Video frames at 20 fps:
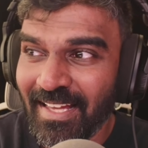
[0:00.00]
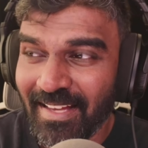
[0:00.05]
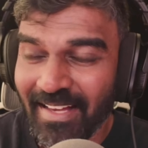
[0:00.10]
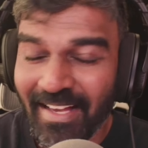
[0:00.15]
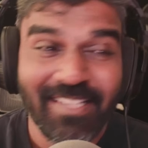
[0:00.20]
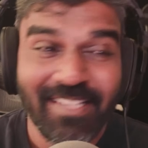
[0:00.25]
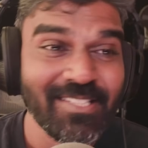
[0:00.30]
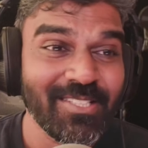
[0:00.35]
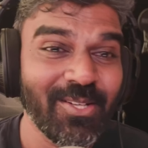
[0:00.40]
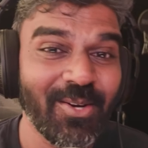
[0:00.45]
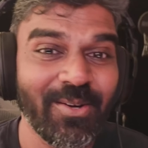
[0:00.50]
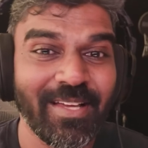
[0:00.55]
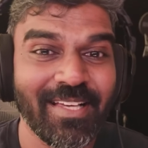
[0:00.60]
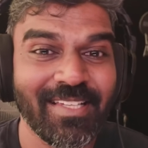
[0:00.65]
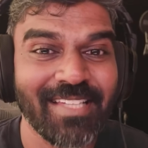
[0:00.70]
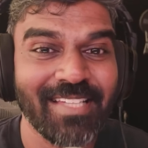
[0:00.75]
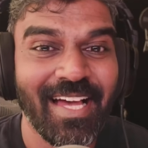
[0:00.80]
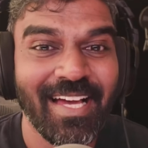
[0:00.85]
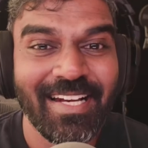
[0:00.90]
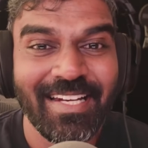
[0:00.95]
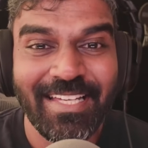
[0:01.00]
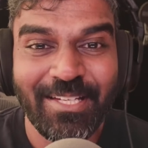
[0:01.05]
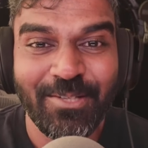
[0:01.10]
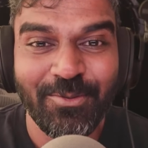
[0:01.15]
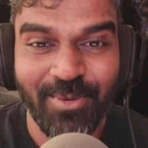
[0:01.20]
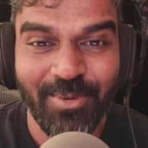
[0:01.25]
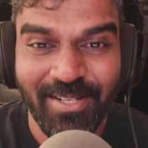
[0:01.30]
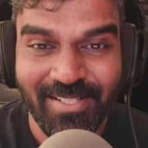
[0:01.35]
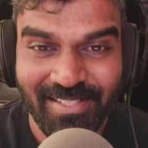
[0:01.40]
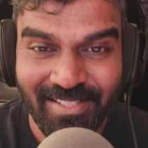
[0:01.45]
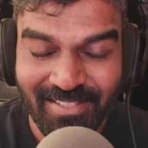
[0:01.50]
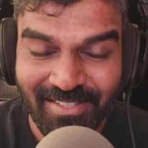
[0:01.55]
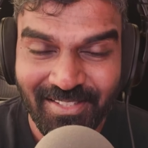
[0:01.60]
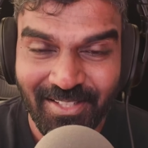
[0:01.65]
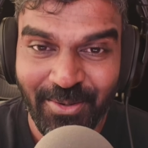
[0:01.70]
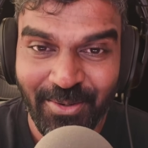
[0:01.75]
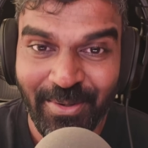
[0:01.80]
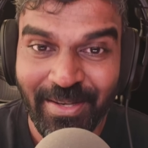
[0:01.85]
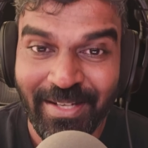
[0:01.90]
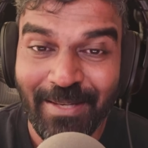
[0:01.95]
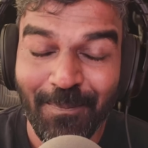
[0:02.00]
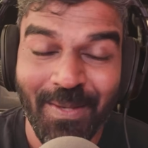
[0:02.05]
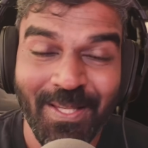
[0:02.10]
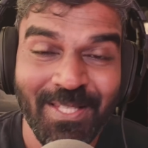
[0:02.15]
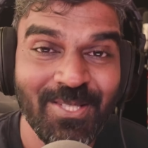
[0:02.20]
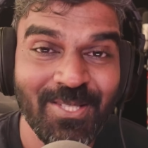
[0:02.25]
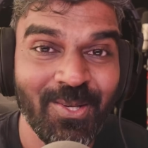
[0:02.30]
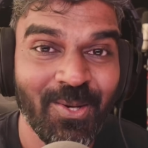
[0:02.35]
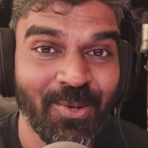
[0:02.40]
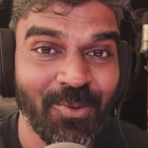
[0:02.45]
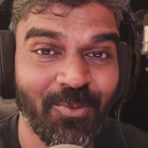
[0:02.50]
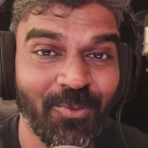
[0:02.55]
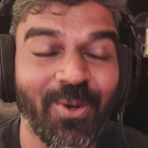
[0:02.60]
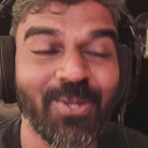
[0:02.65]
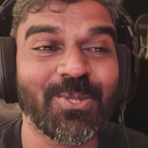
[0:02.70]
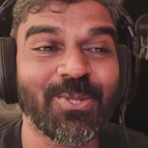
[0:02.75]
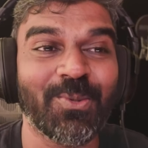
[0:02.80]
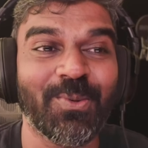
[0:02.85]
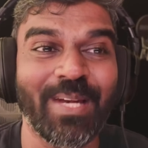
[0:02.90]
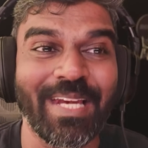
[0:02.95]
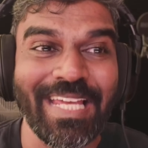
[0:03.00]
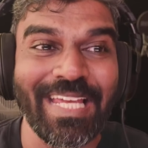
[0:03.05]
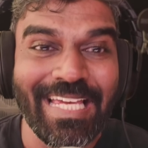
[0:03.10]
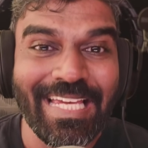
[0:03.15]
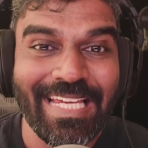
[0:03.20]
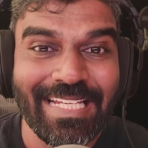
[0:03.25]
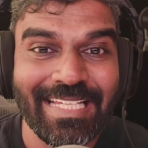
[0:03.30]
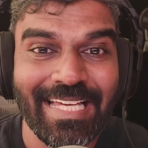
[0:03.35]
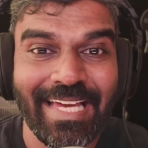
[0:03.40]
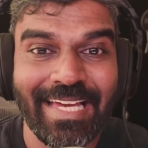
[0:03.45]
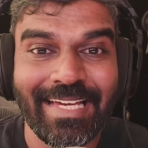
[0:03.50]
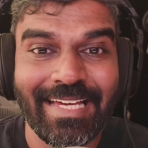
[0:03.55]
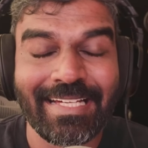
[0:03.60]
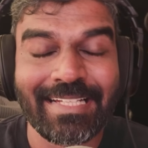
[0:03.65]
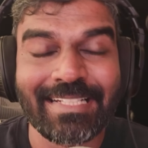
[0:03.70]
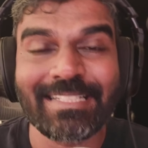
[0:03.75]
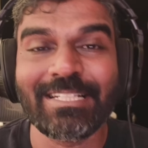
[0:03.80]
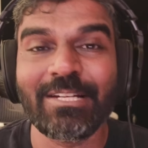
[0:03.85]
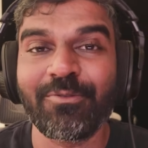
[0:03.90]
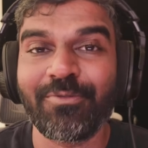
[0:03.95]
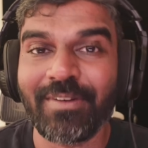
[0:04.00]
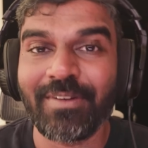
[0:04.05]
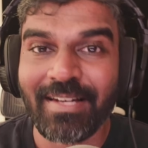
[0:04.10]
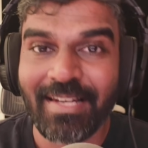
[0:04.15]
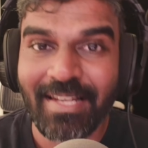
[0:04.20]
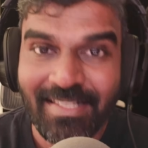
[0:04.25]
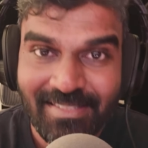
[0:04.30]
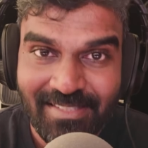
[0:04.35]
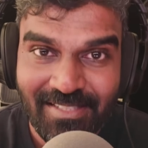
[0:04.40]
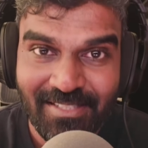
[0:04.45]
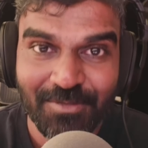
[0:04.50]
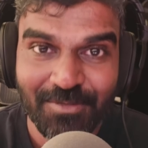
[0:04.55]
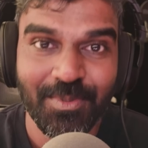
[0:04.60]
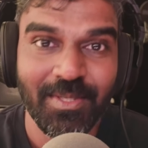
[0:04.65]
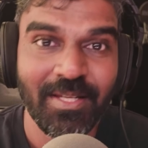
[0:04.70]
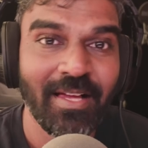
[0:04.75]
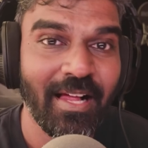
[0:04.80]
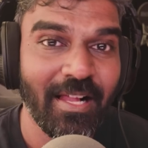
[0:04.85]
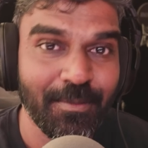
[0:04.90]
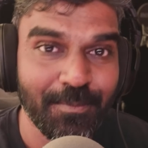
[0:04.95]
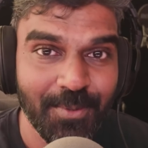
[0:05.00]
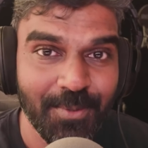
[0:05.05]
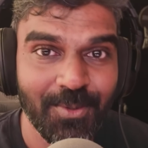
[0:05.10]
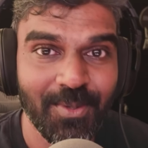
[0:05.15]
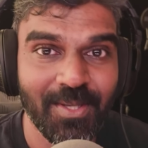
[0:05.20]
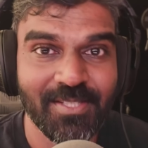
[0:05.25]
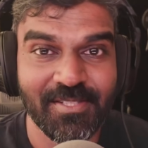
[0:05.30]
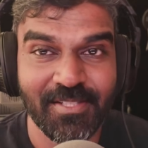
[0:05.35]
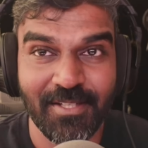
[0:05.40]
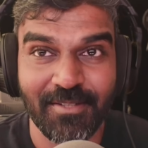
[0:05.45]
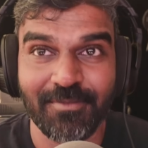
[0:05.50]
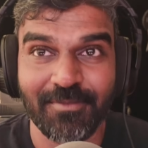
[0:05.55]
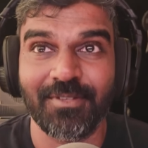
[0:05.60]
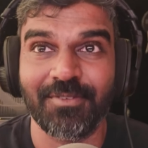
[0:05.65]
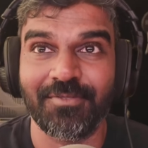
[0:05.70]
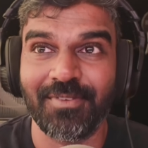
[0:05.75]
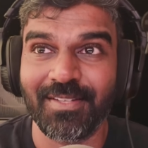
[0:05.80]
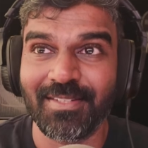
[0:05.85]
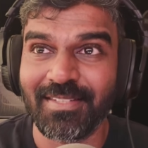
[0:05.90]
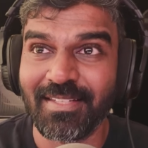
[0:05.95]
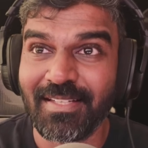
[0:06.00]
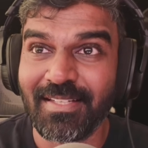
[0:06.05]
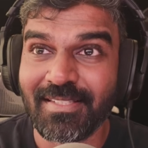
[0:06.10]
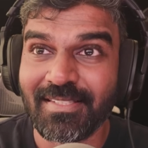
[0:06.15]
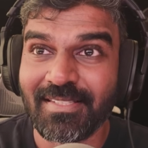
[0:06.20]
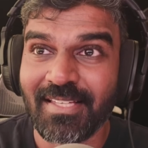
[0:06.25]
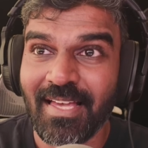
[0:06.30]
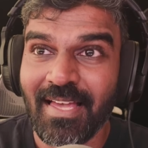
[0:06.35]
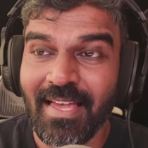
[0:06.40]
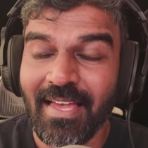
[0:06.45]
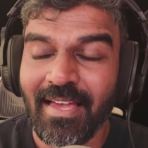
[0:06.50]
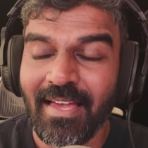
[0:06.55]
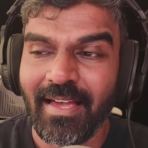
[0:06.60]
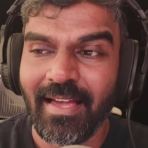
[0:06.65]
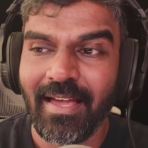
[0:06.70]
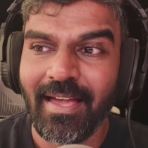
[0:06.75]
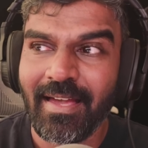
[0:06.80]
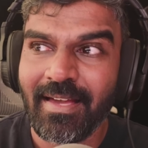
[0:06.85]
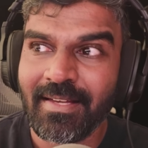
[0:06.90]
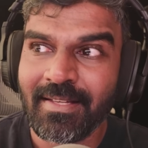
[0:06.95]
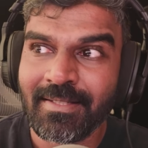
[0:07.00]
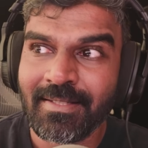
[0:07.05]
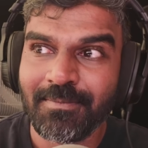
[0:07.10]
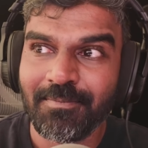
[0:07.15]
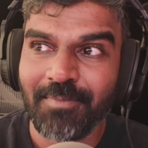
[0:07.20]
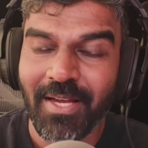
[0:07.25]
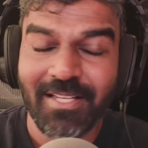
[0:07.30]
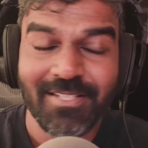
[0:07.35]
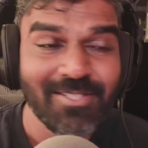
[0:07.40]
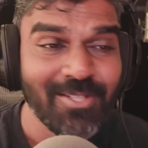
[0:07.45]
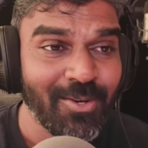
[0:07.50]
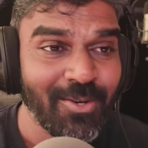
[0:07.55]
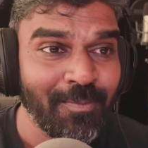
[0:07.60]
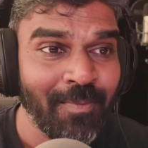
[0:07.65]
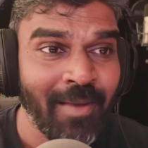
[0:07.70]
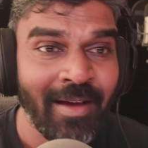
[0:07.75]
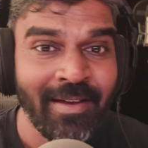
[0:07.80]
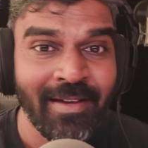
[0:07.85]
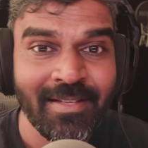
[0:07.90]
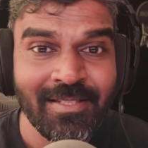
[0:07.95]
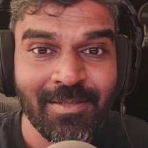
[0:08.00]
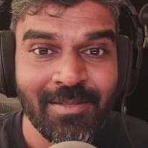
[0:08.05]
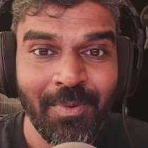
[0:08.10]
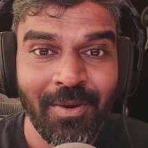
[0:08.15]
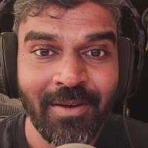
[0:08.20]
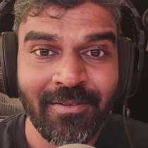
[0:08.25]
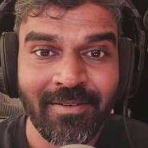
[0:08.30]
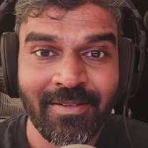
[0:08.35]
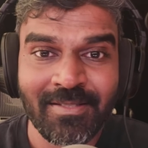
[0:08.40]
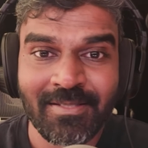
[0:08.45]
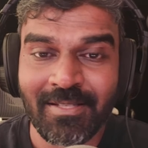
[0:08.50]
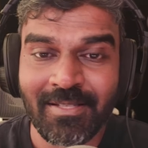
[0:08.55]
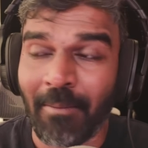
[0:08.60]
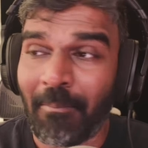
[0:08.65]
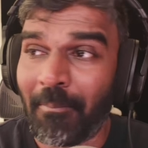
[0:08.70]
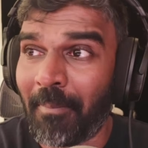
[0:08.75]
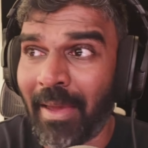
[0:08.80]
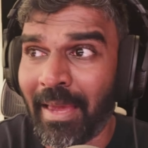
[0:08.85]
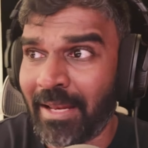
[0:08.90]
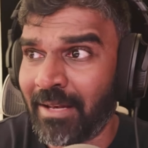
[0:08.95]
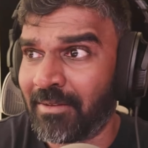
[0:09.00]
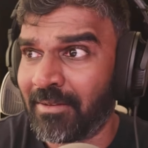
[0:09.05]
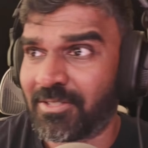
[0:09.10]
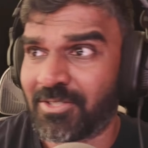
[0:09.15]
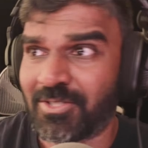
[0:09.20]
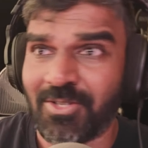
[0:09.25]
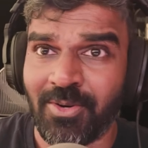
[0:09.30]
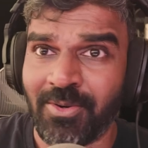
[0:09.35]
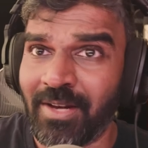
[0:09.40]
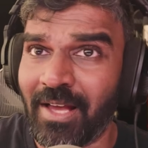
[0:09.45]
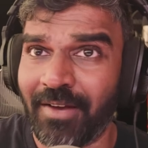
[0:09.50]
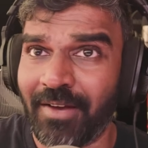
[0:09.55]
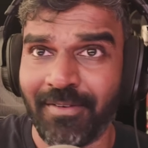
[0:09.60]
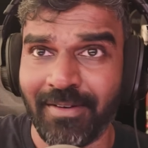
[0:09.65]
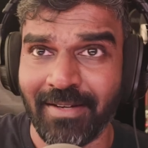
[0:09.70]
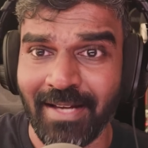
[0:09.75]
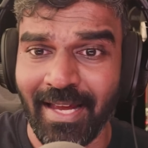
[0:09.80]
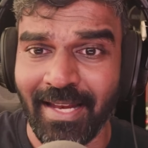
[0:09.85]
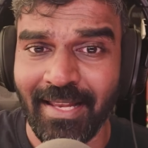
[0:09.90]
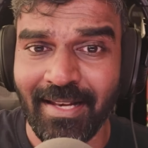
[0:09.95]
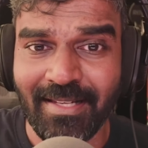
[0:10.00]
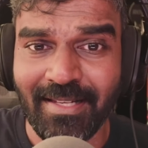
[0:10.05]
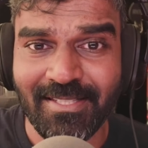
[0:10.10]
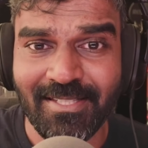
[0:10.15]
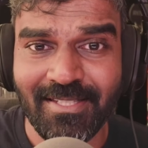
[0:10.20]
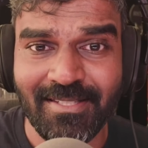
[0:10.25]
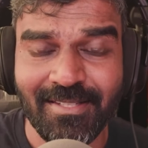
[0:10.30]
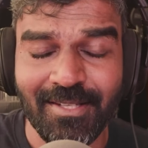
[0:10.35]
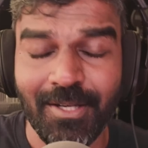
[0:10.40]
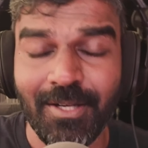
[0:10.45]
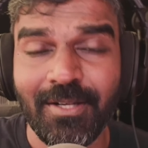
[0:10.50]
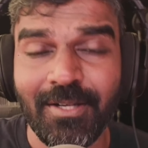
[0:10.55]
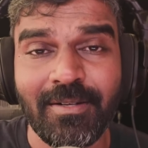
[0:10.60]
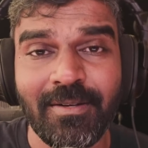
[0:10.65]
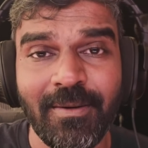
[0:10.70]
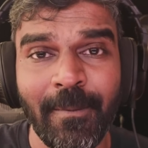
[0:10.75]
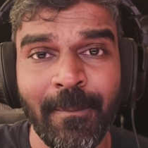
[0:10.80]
It's not exactly versus though. It depends on what you need, and different lenses will help you achieve different things. And based on my experience and based on our analysis here,